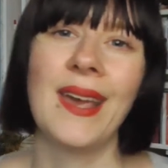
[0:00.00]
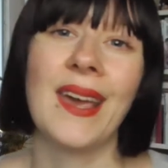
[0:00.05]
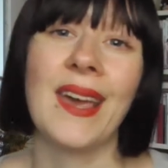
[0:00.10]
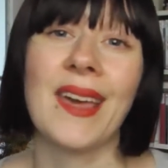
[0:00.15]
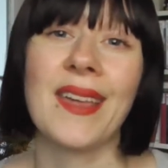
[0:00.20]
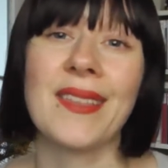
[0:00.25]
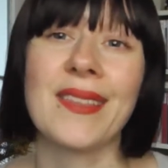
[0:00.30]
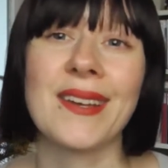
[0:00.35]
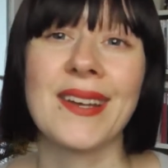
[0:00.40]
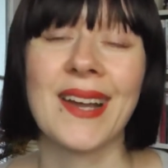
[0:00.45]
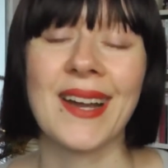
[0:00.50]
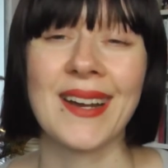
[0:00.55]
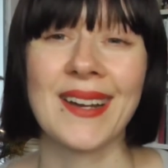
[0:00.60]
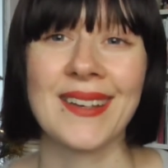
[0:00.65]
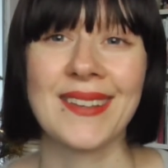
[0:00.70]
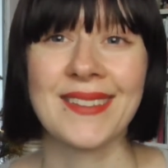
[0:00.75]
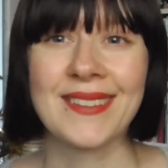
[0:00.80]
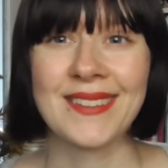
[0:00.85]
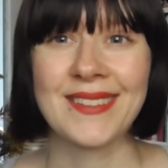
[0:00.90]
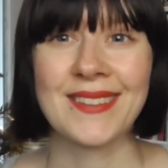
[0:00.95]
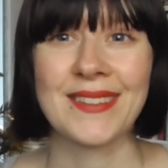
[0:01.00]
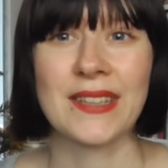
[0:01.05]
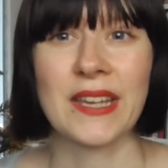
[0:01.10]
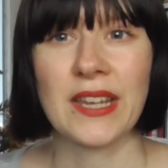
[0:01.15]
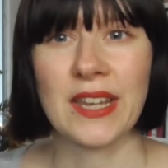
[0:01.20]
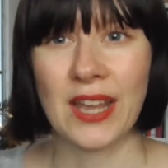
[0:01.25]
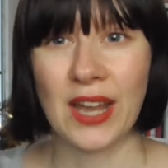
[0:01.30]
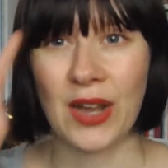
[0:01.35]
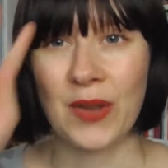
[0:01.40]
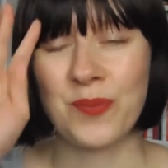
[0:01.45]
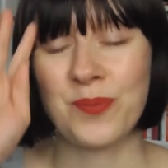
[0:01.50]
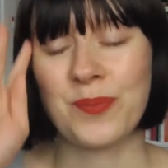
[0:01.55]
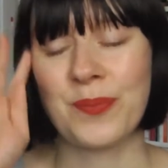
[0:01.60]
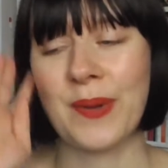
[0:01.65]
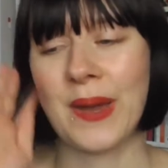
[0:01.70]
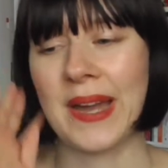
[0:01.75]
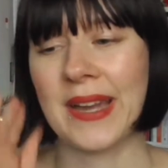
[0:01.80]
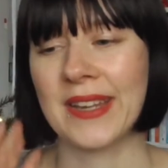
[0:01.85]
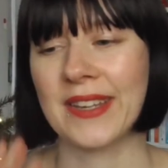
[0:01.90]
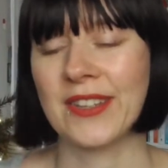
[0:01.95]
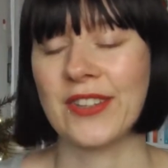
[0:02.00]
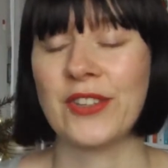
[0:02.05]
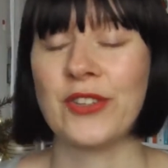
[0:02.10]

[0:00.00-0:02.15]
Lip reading: Hey there guys, today I'm back